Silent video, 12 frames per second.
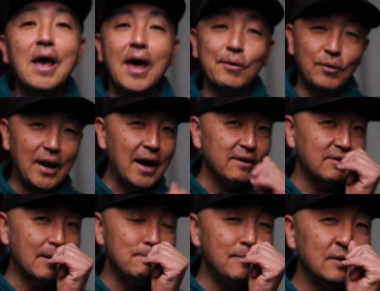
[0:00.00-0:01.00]
And when I
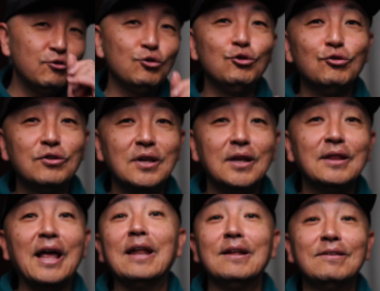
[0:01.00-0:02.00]
say misuse it,
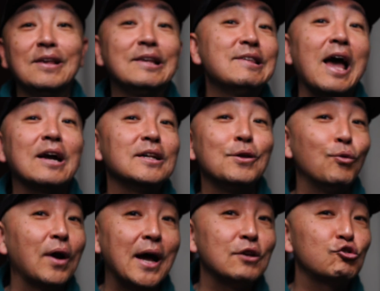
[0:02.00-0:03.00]
that is exactly
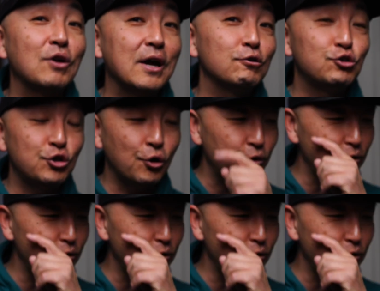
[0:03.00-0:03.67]
what I try to show